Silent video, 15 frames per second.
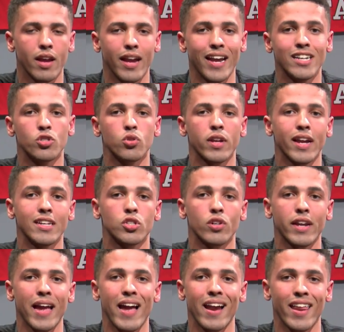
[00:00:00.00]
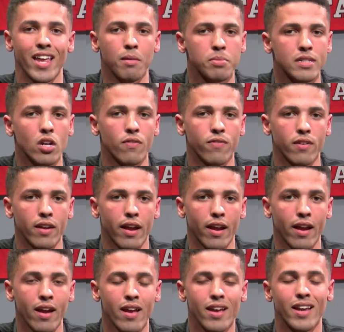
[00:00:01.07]
Andrew Kendrick had himself a
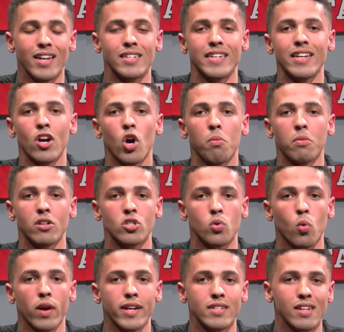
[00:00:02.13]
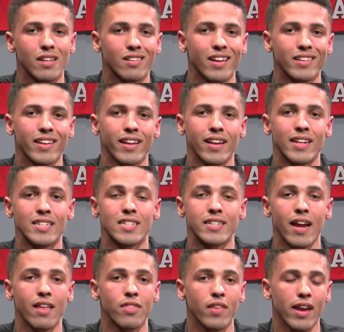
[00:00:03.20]
day as he homered twice, collecting his
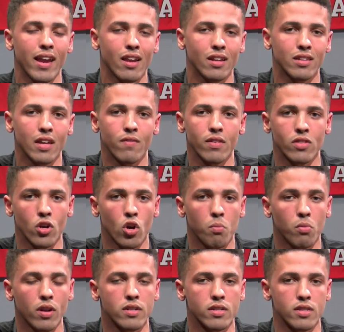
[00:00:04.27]
10th and 11th home runs